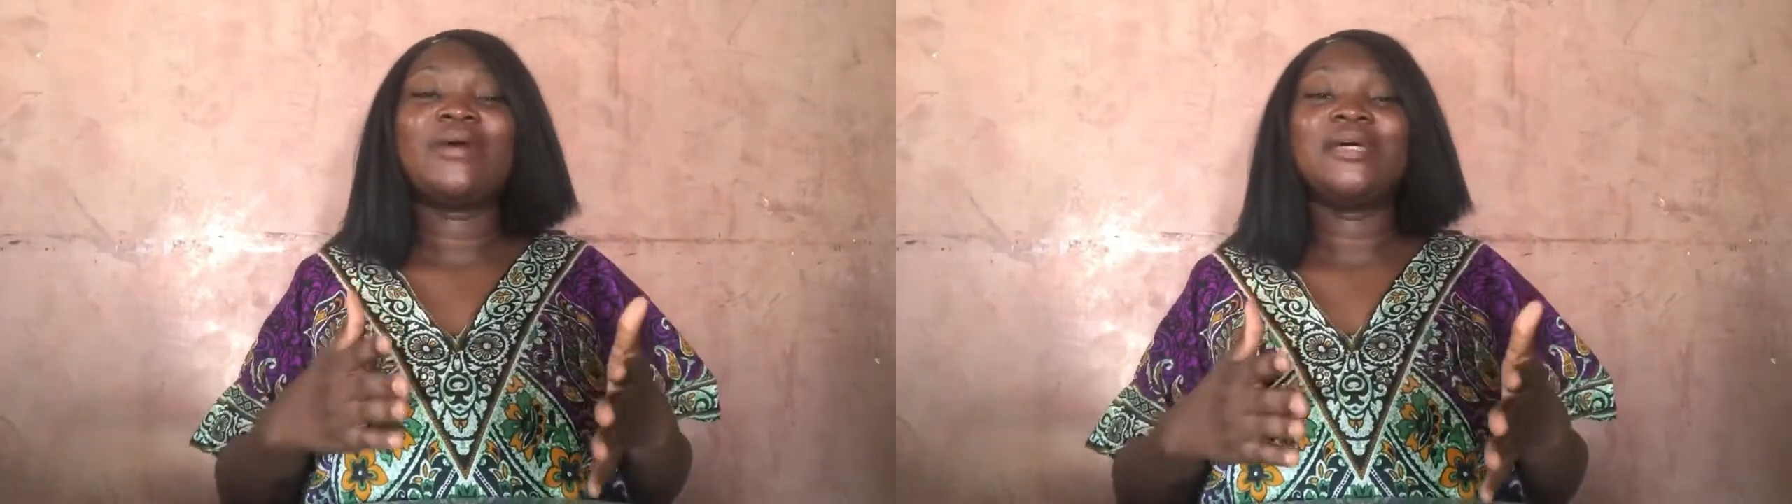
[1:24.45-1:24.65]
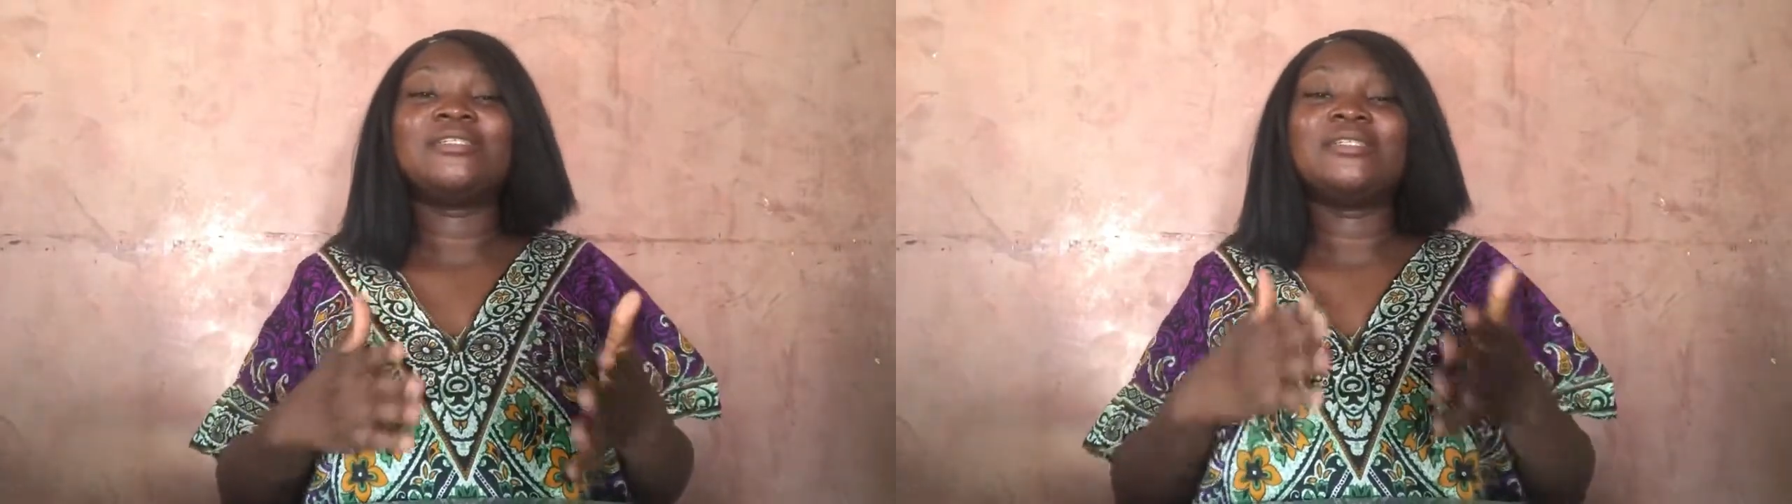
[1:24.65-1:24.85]

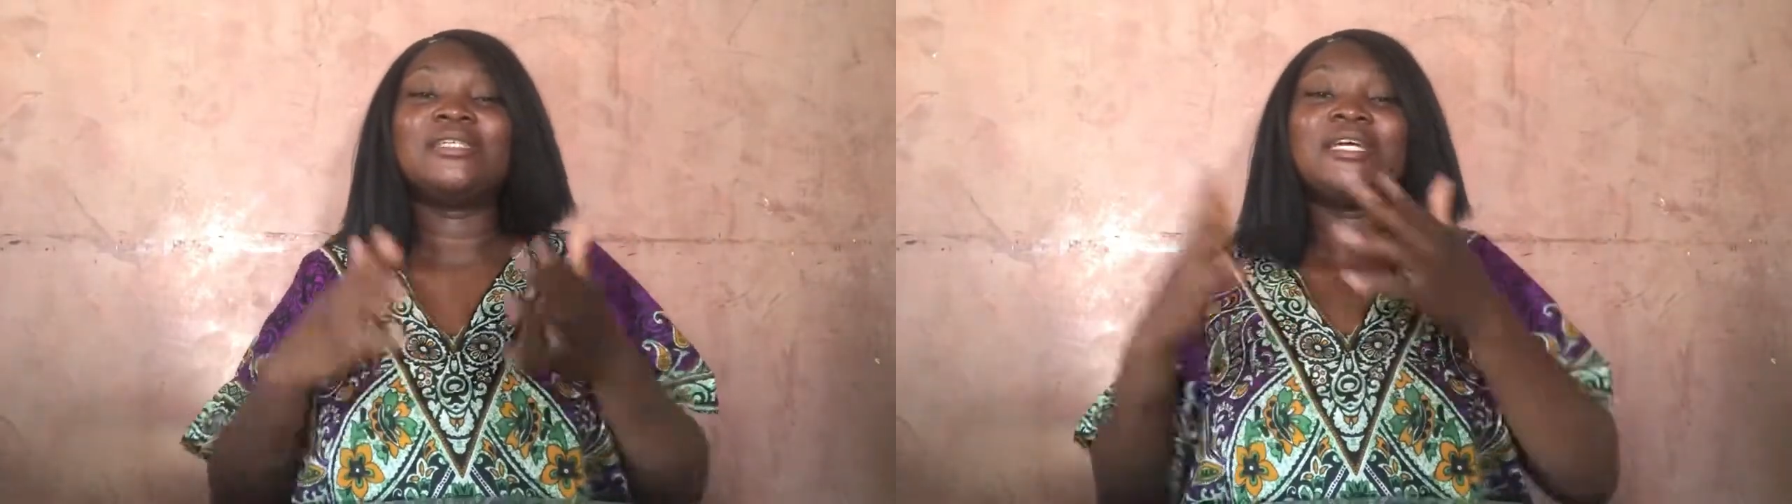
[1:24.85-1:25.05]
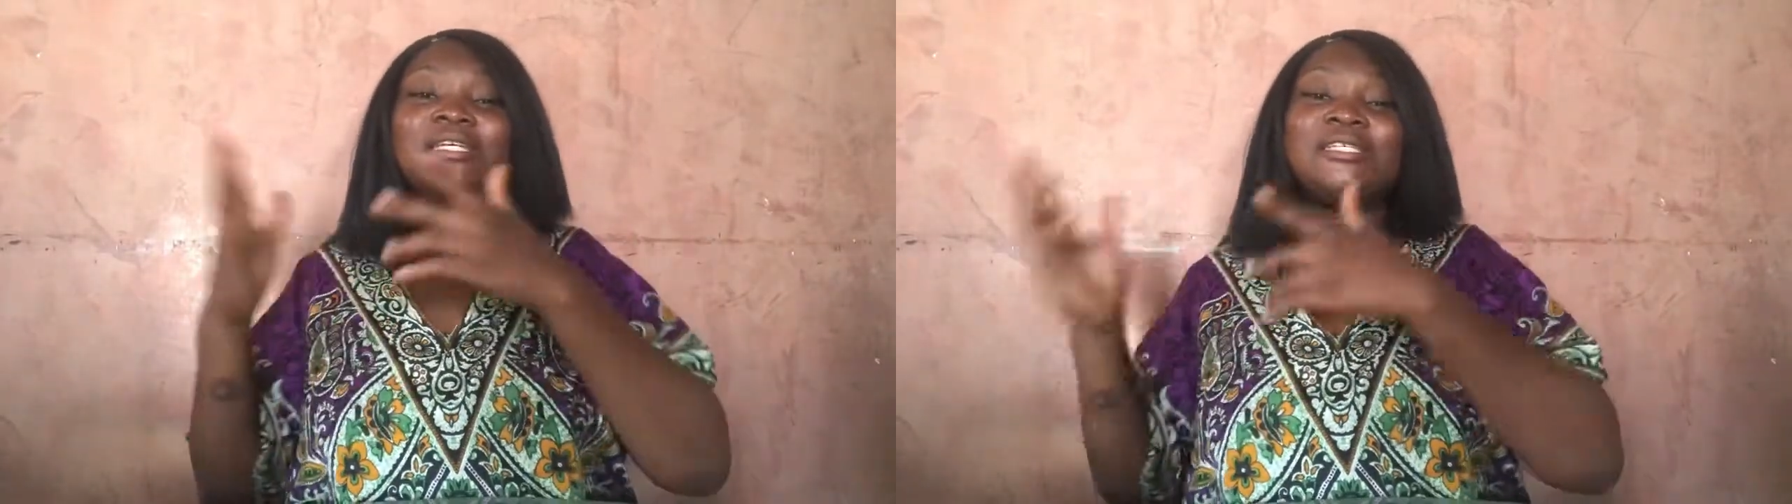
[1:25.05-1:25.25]
right into
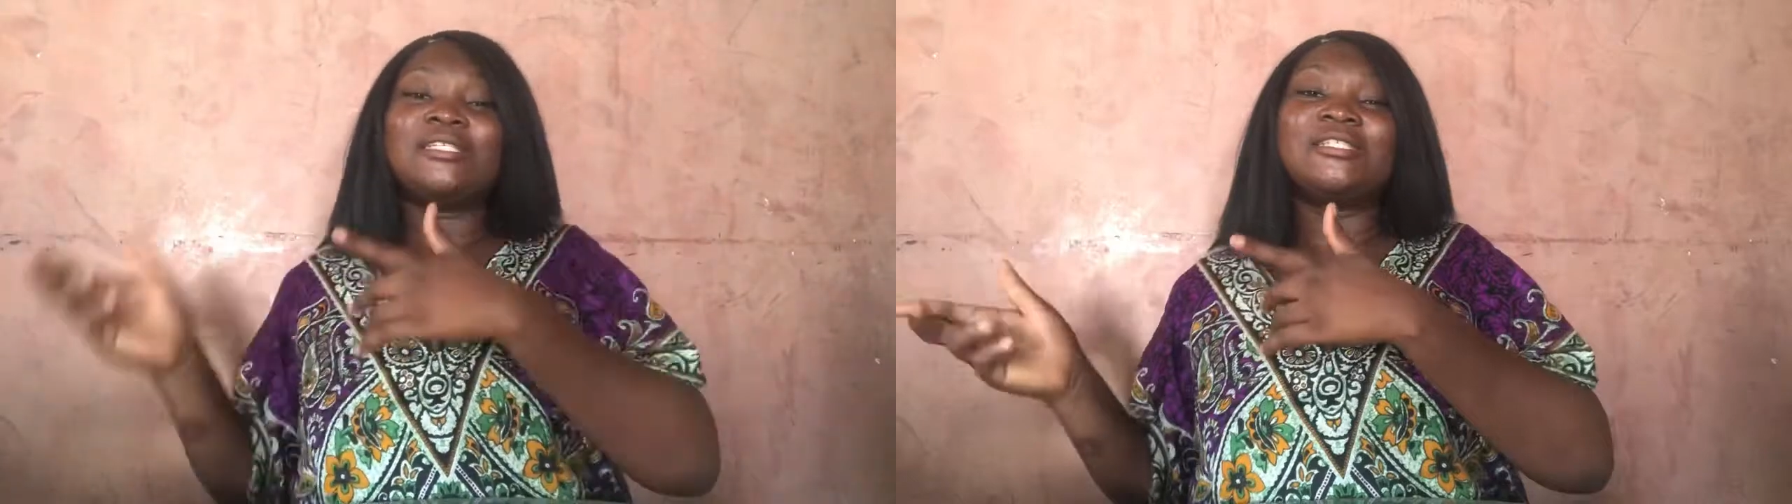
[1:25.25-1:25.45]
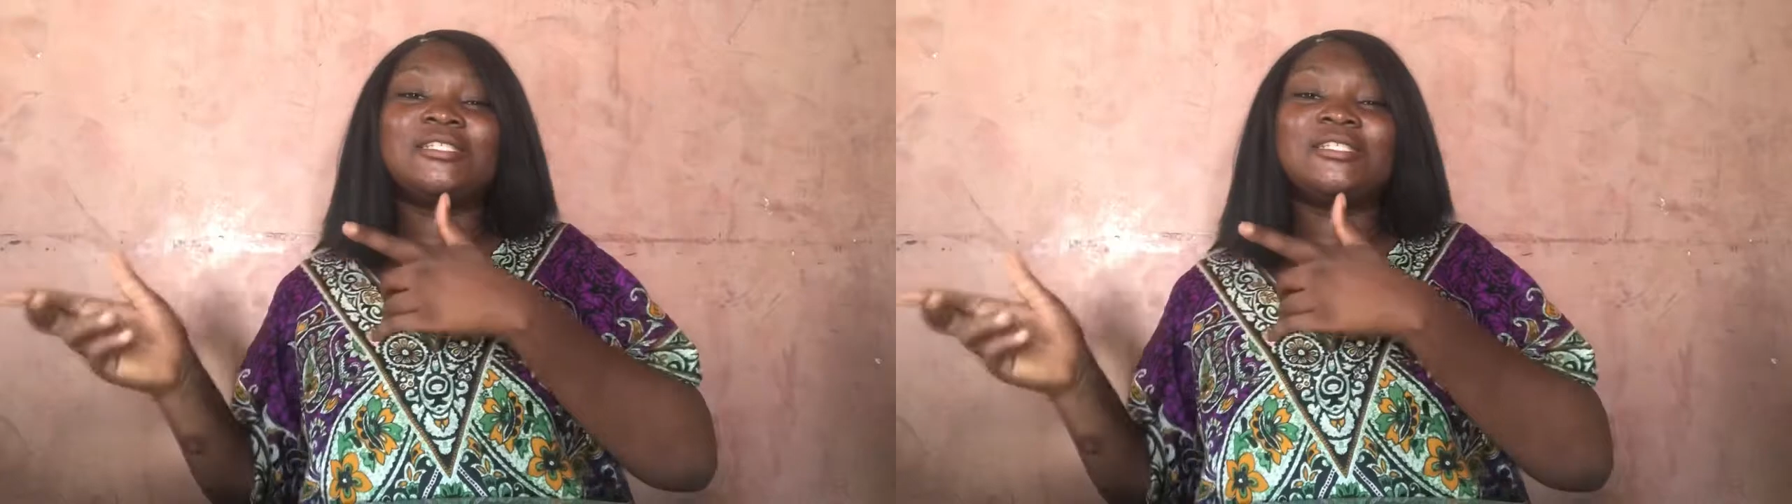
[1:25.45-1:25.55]
the kitchen to